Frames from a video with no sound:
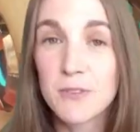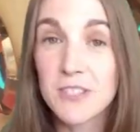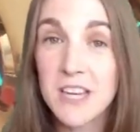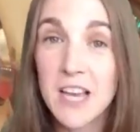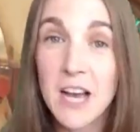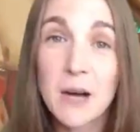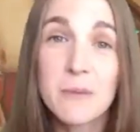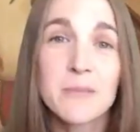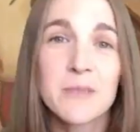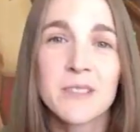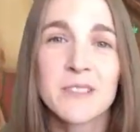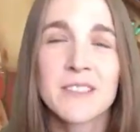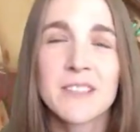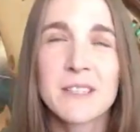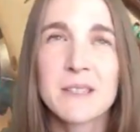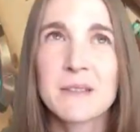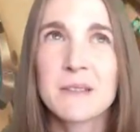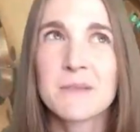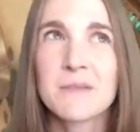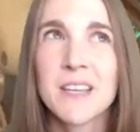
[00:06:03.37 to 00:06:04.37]
common
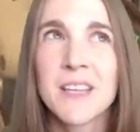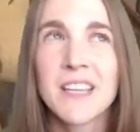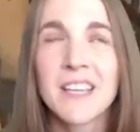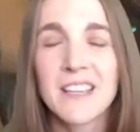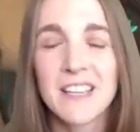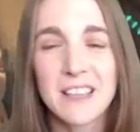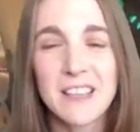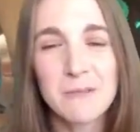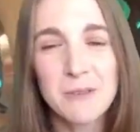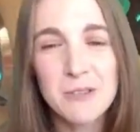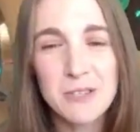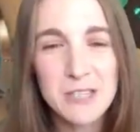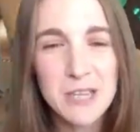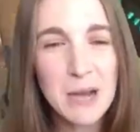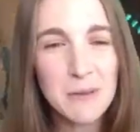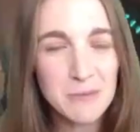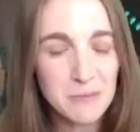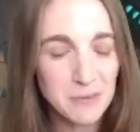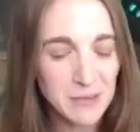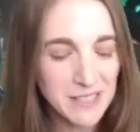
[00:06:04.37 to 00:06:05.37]

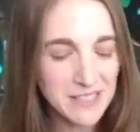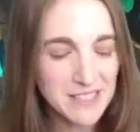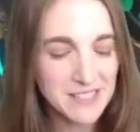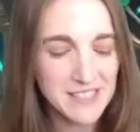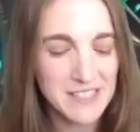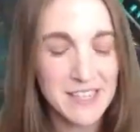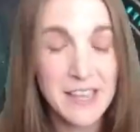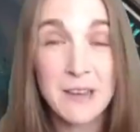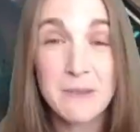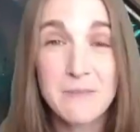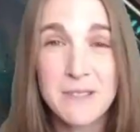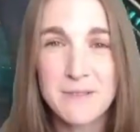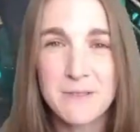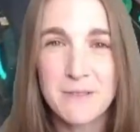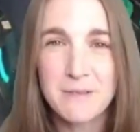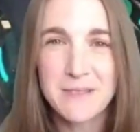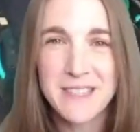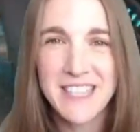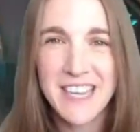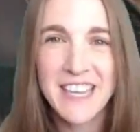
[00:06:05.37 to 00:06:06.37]
places that enemies will
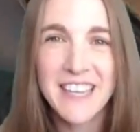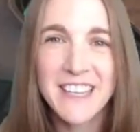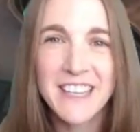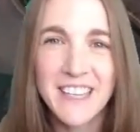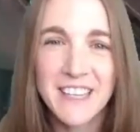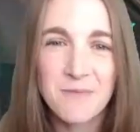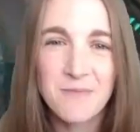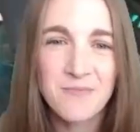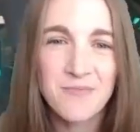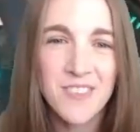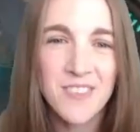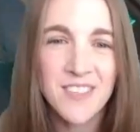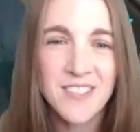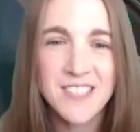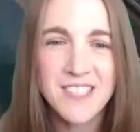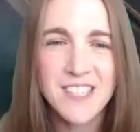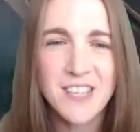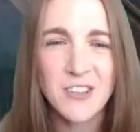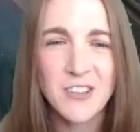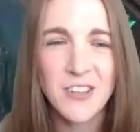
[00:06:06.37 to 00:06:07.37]
be standing.
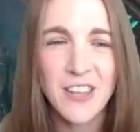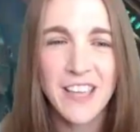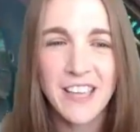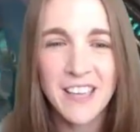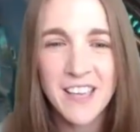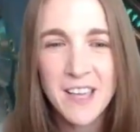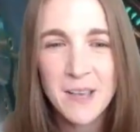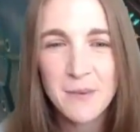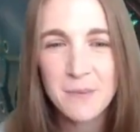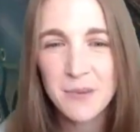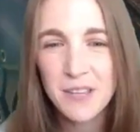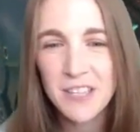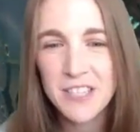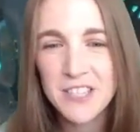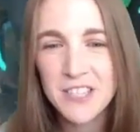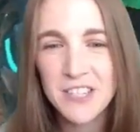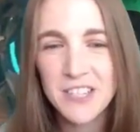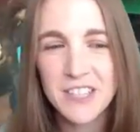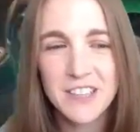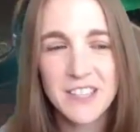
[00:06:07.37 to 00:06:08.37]
So like putting a
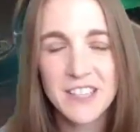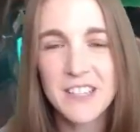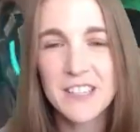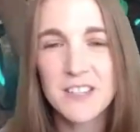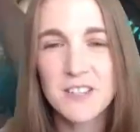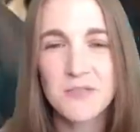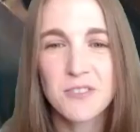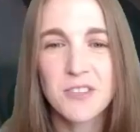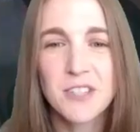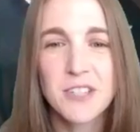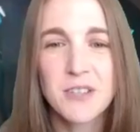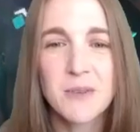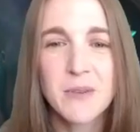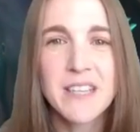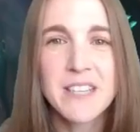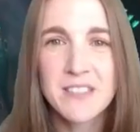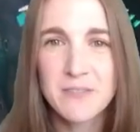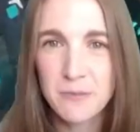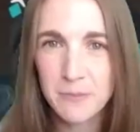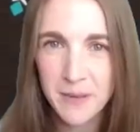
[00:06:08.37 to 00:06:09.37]
turret in there is really a
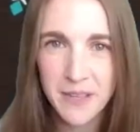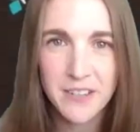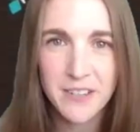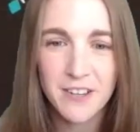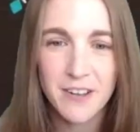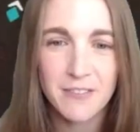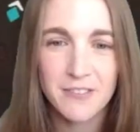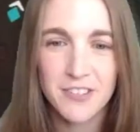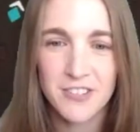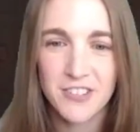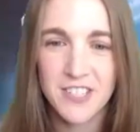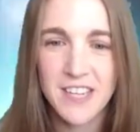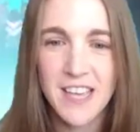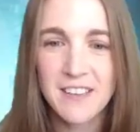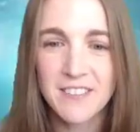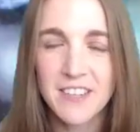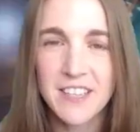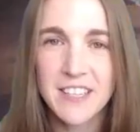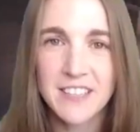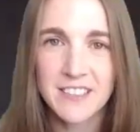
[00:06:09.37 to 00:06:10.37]
waste. We'd be better off to just have
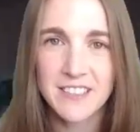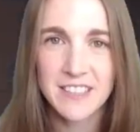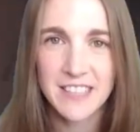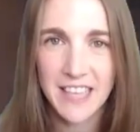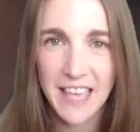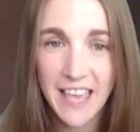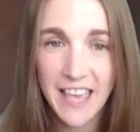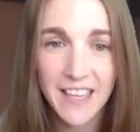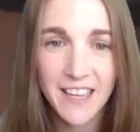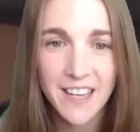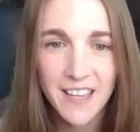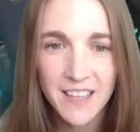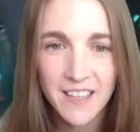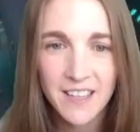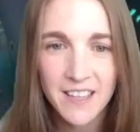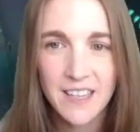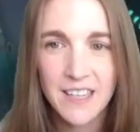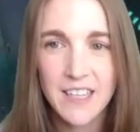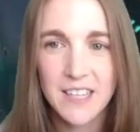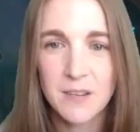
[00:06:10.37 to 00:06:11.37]
it here at the gate
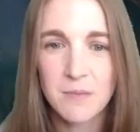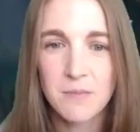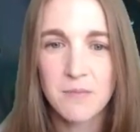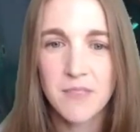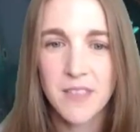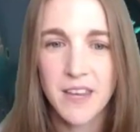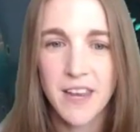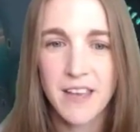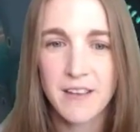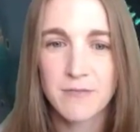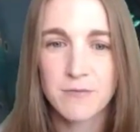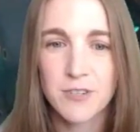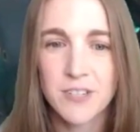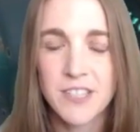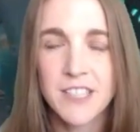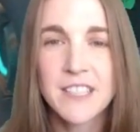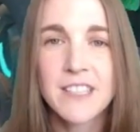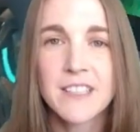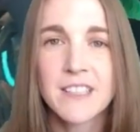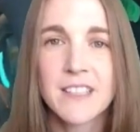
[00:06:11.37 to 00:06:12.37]
than have one
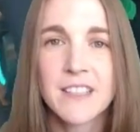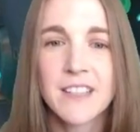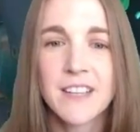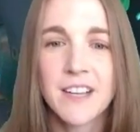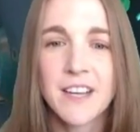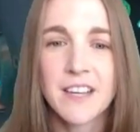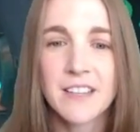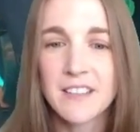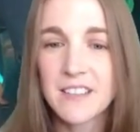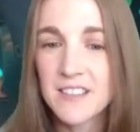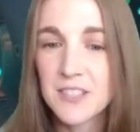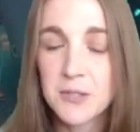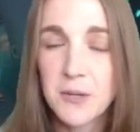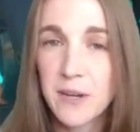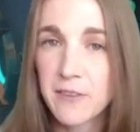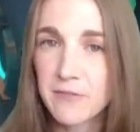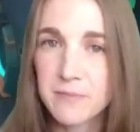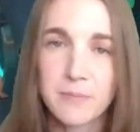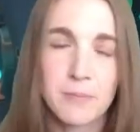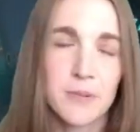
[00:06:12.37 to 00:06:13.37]
hidden in there, unless you
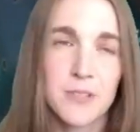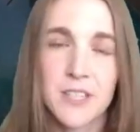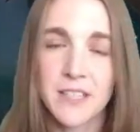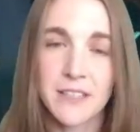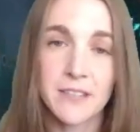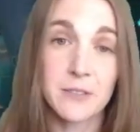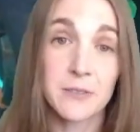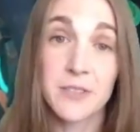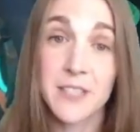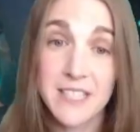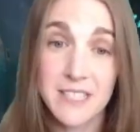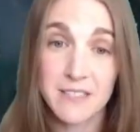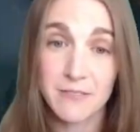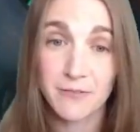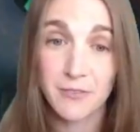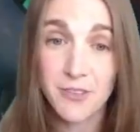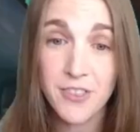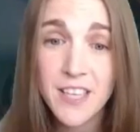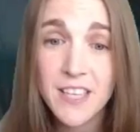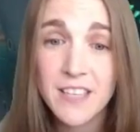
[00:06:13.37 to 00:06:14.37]
have particular reason
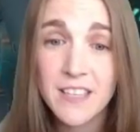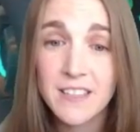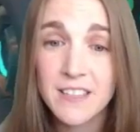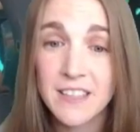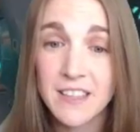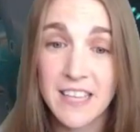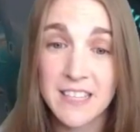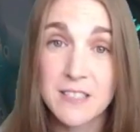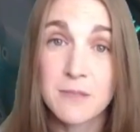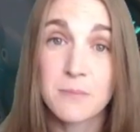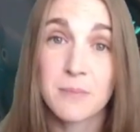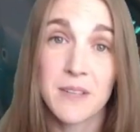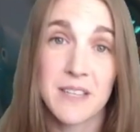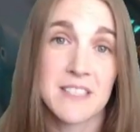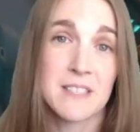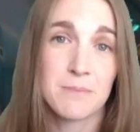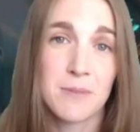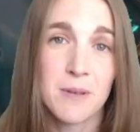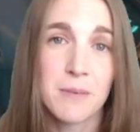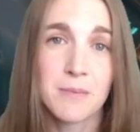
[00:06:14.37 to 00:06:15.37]
for thinking that that's a place
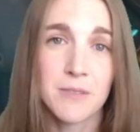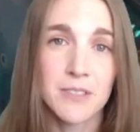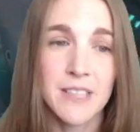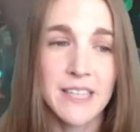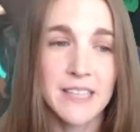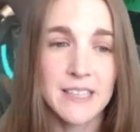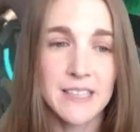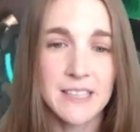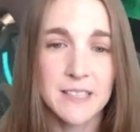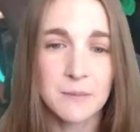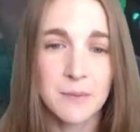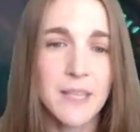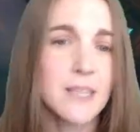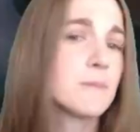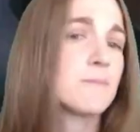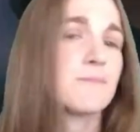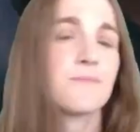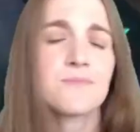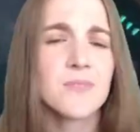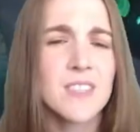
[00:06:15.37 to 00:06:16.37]
that people are likely to be.
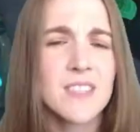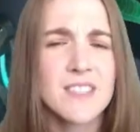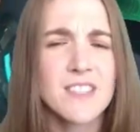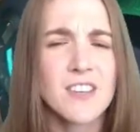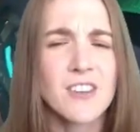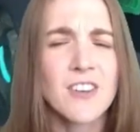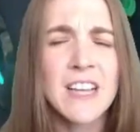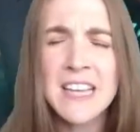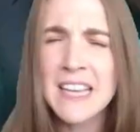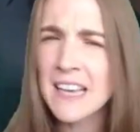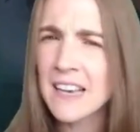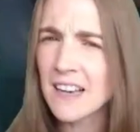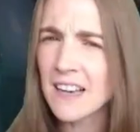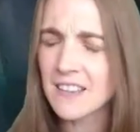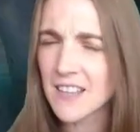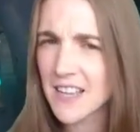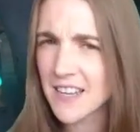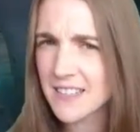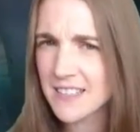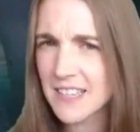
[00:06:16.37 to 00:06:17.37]
So a
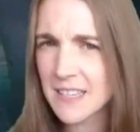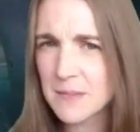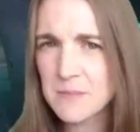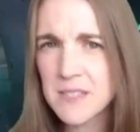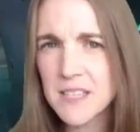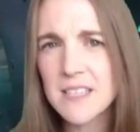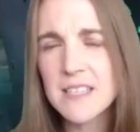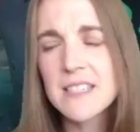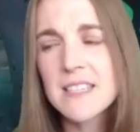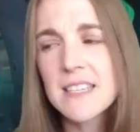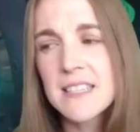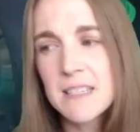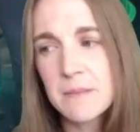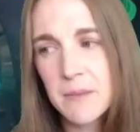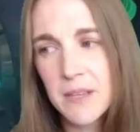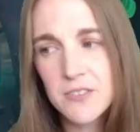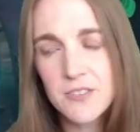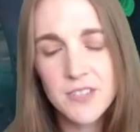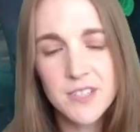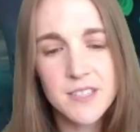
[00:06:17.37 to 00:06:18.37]
lot of times I'll see
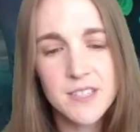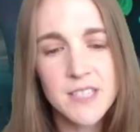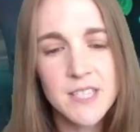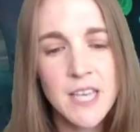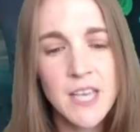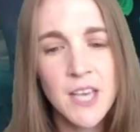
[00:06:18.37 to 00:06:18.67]
Symmetras